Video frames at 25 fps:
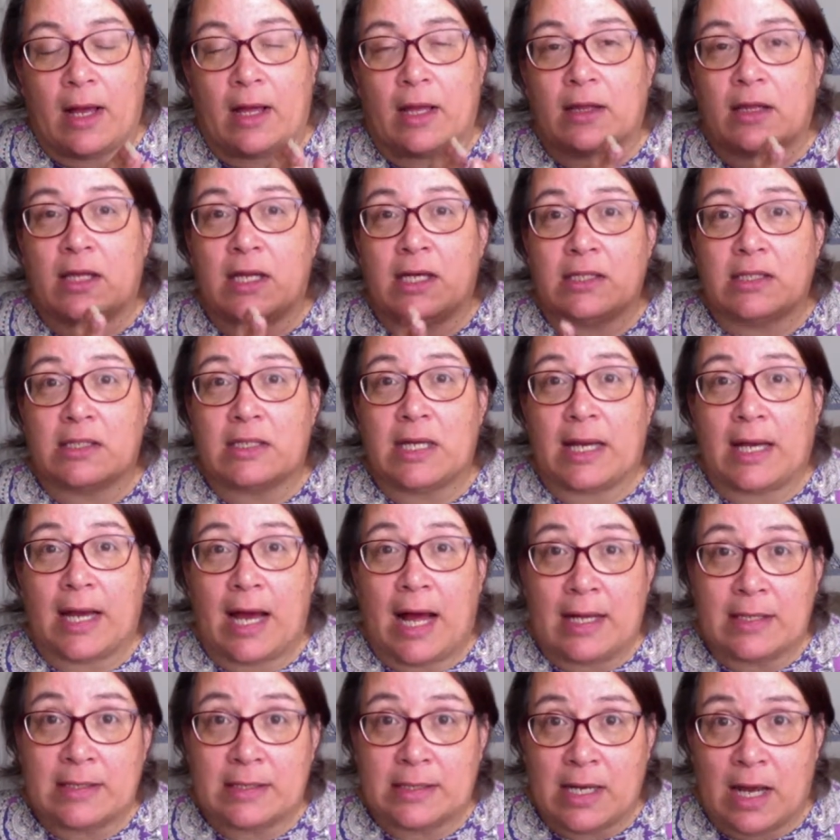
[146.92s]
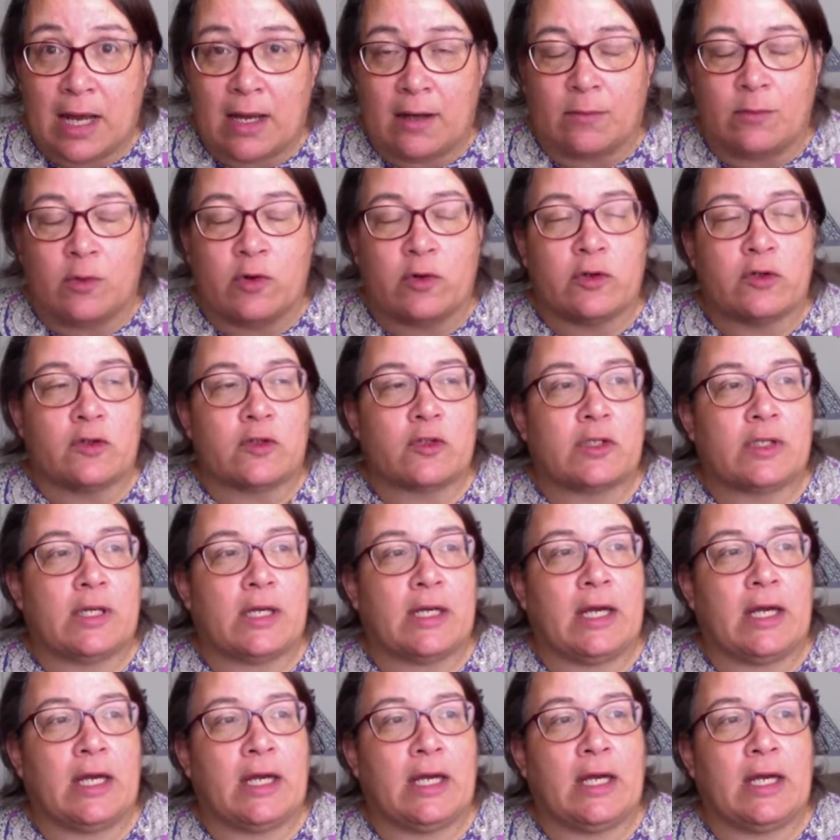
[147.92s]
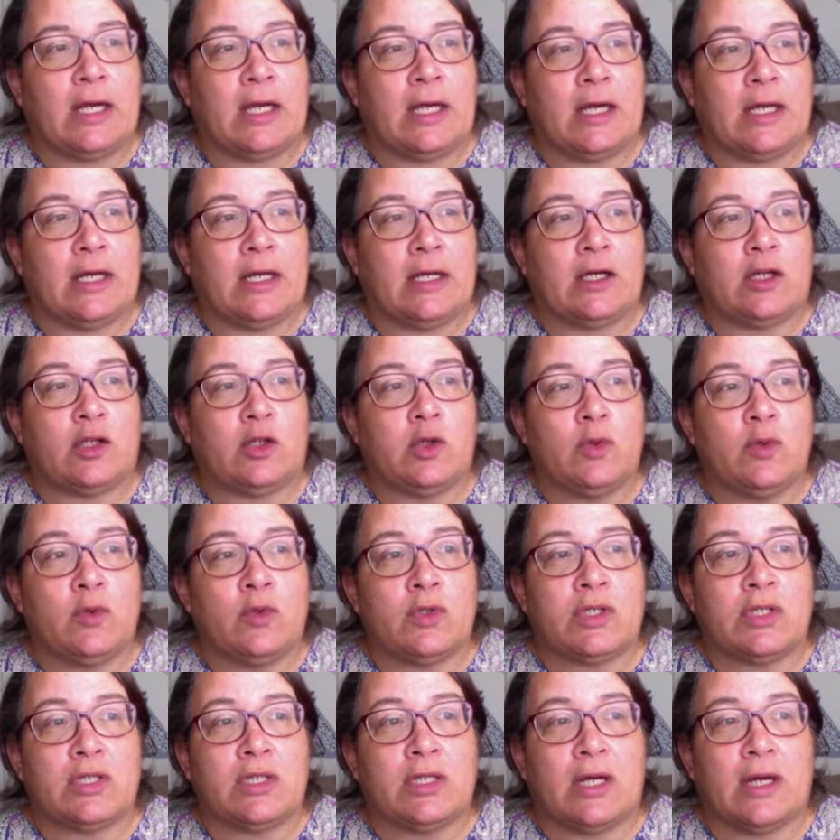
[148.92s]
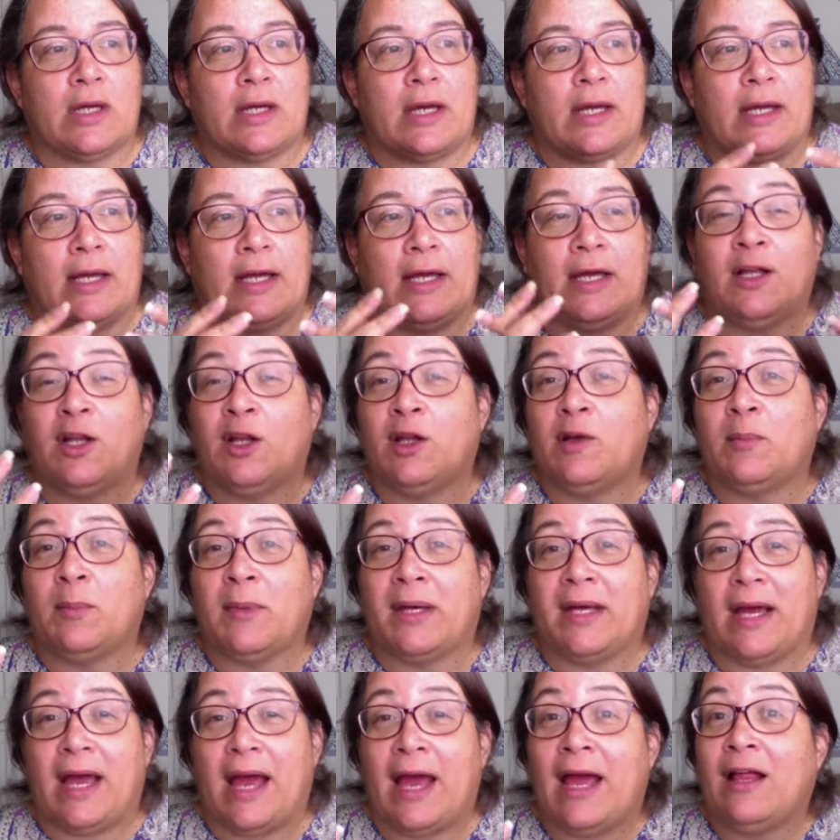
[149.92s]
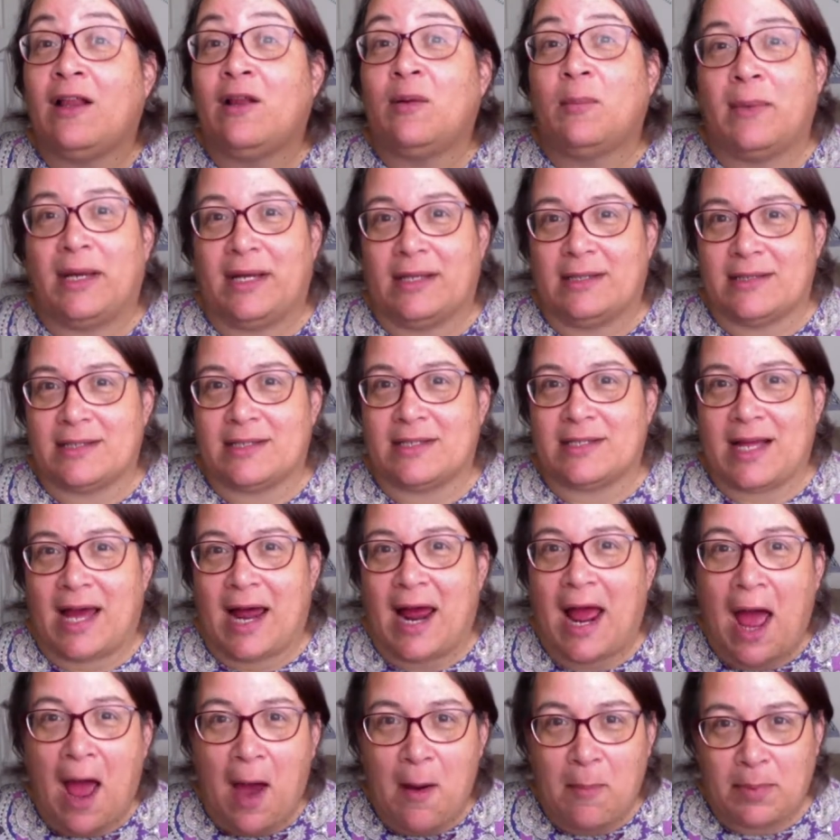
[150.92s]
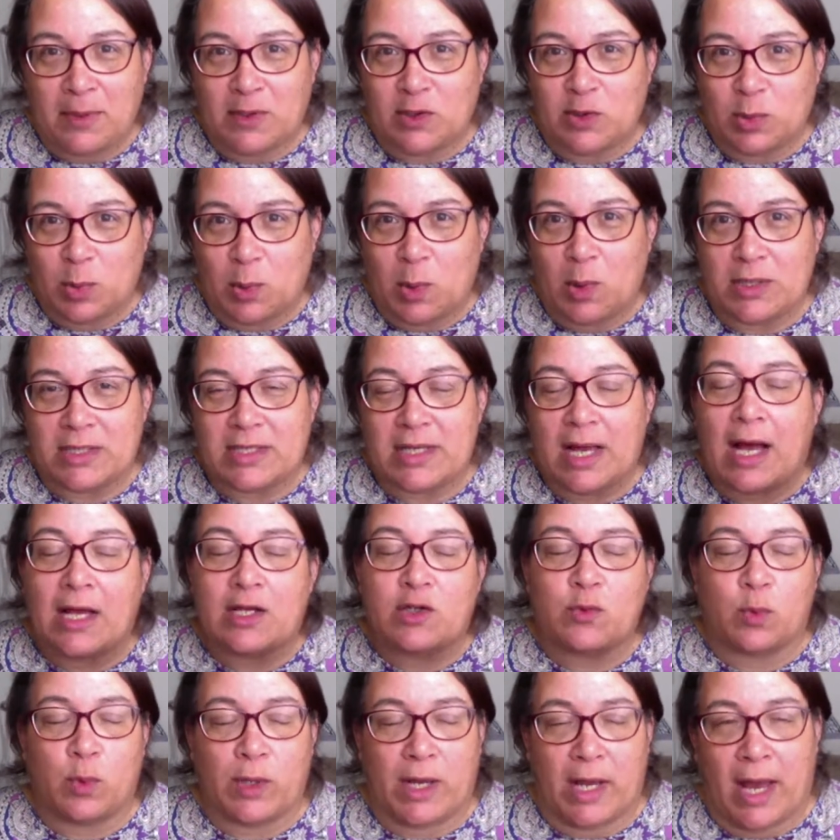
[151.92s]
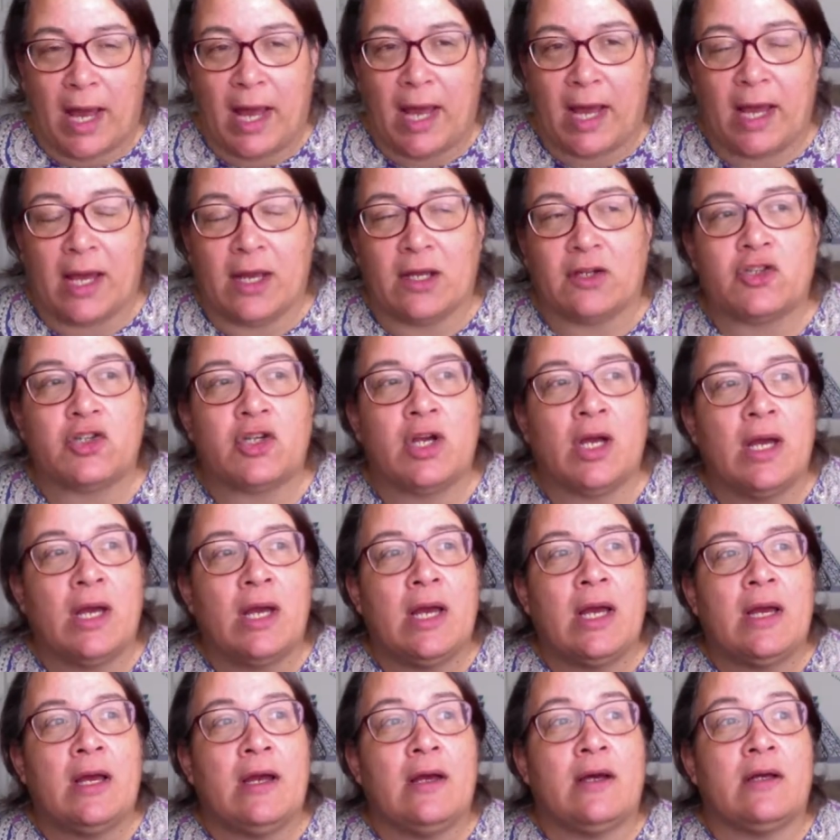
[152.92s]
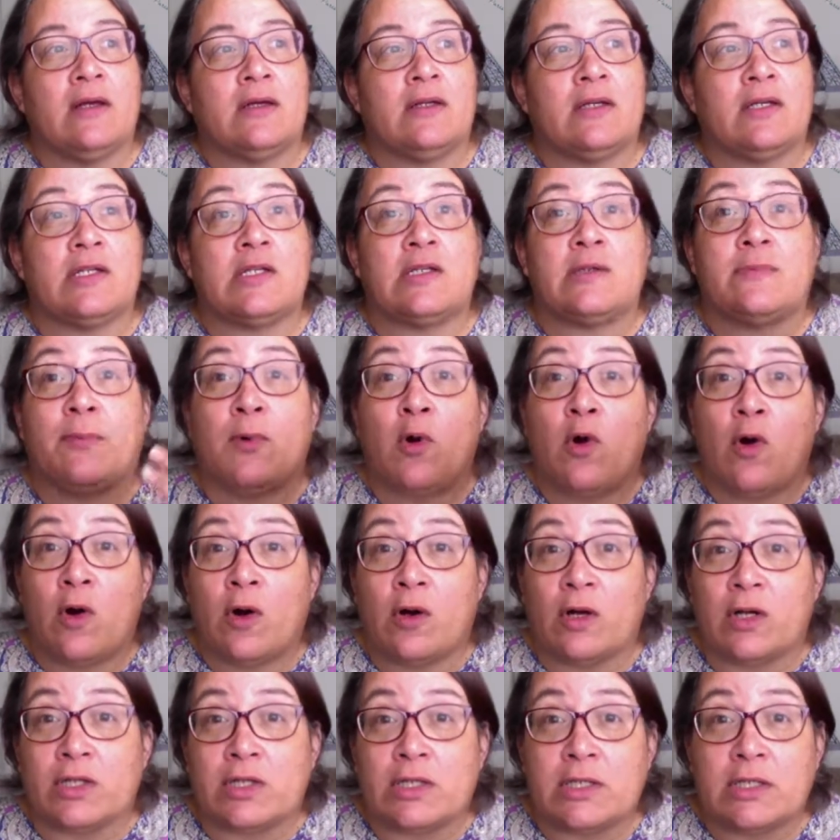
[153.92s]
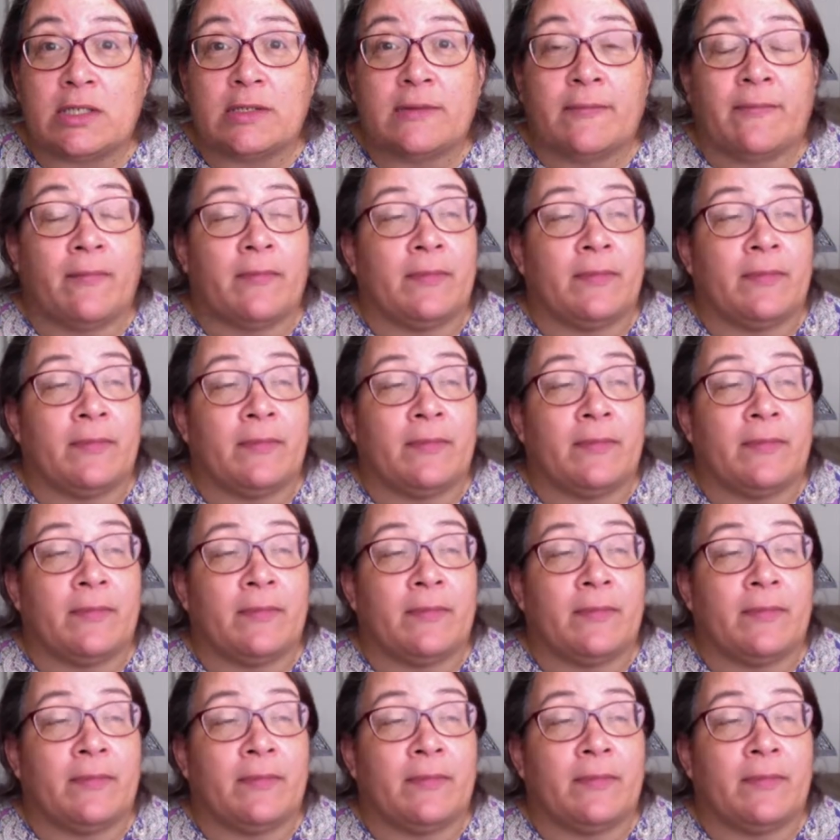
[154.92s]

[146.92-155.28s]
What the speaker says: things like Alzheimer's. It includes ailments that happen to us as we age. Sports,